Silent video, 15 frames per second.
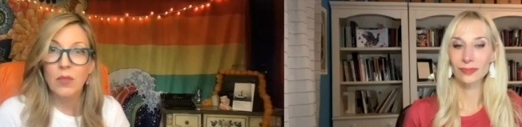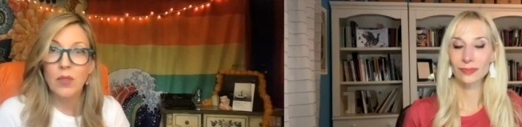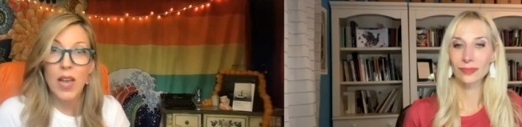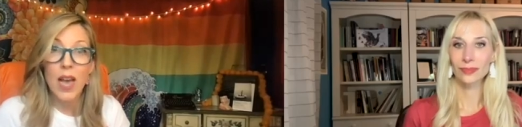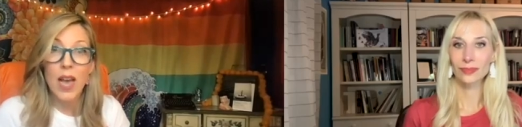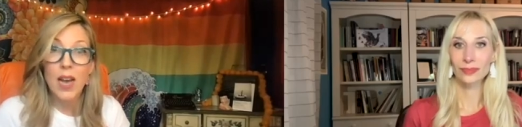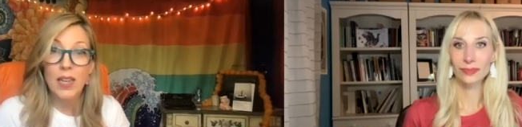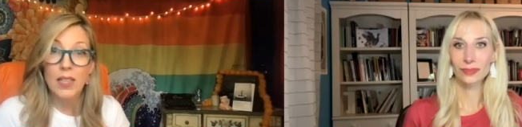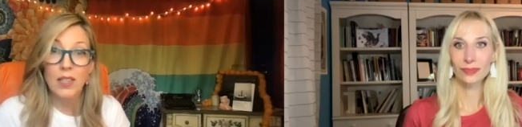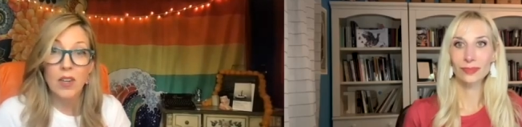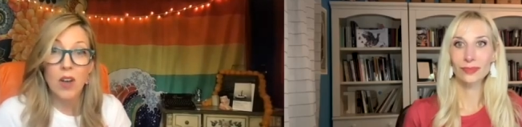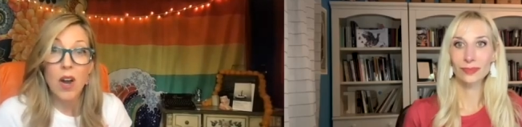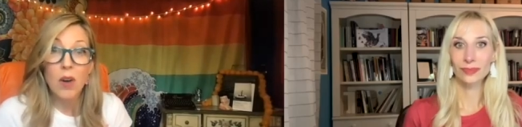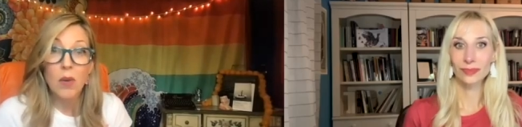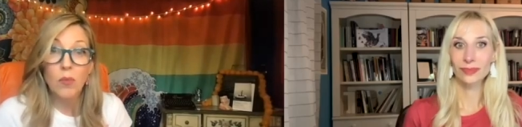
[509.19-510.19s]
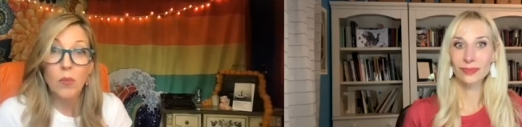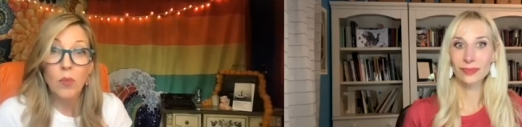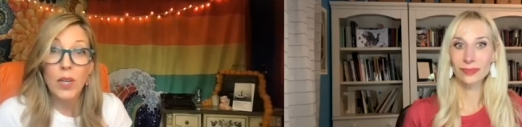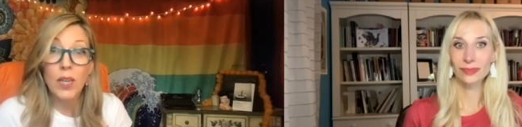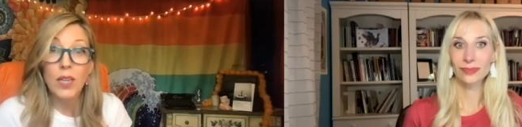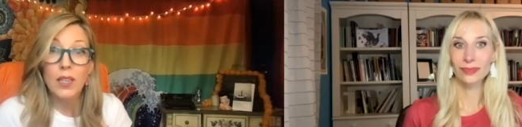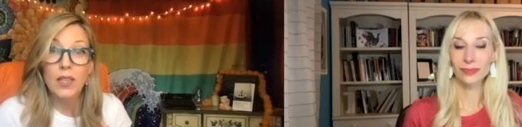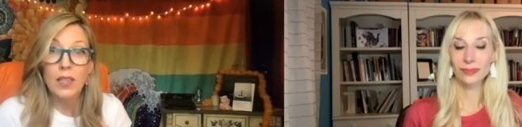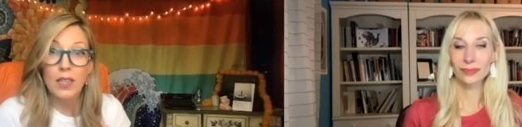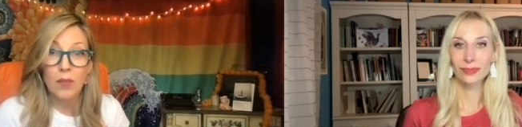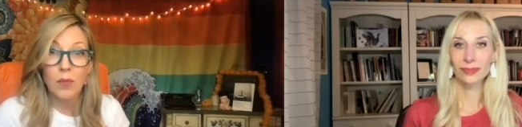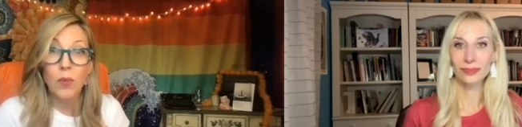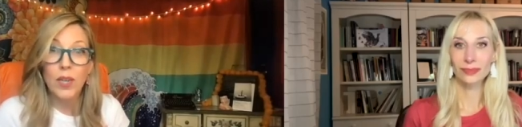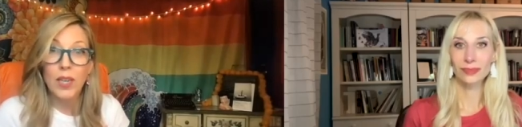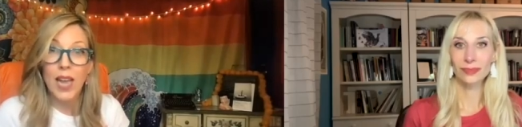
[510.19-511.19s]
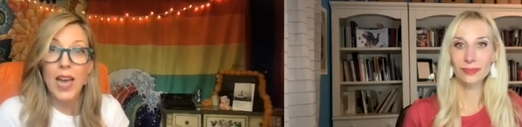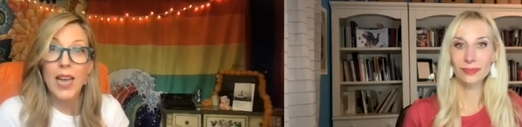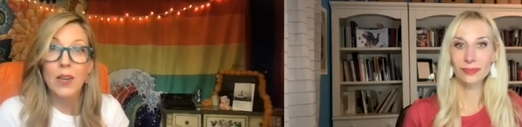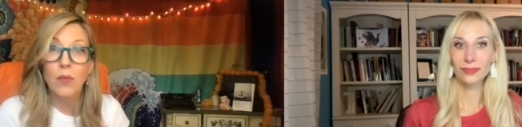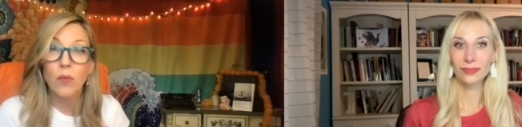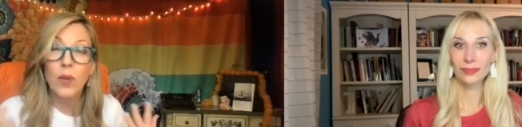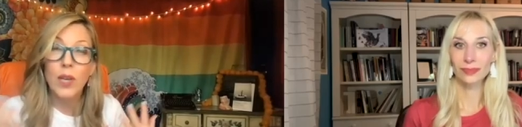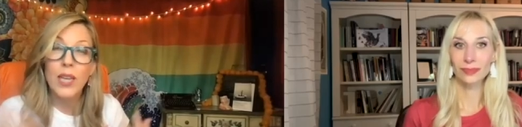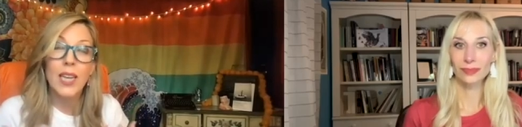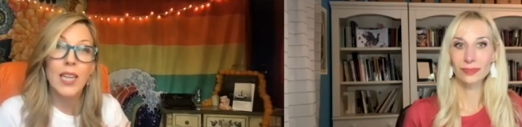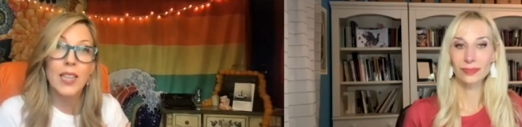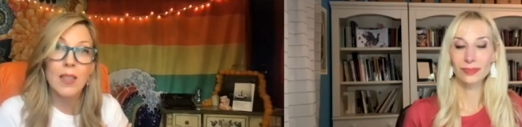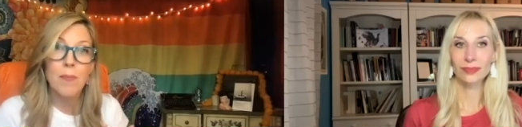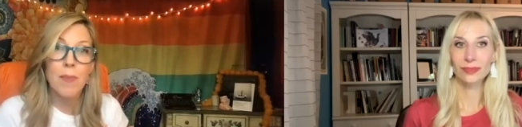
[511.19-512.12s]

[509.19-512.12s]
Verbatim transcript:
Speaker 1: Yeah, in the car, we we get it. We get the